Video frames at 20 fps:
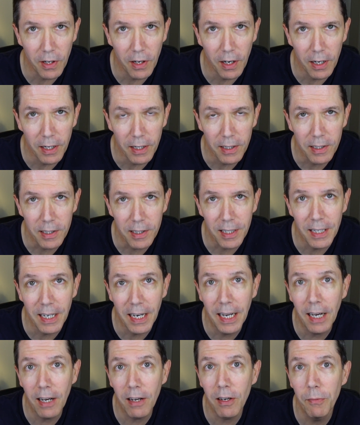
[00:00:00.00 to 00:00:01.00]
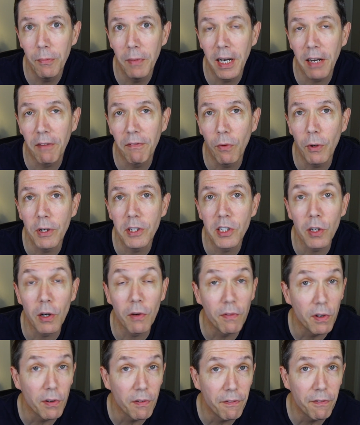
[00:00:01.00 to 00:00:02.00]
artist and how to make
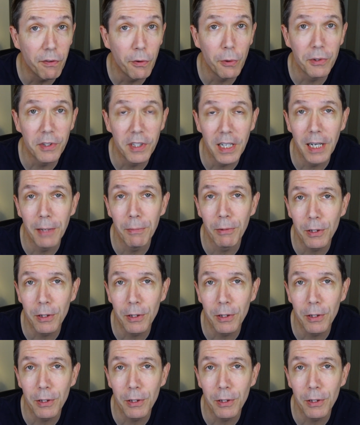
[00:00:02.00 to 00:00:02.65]
VoiceOver a full-time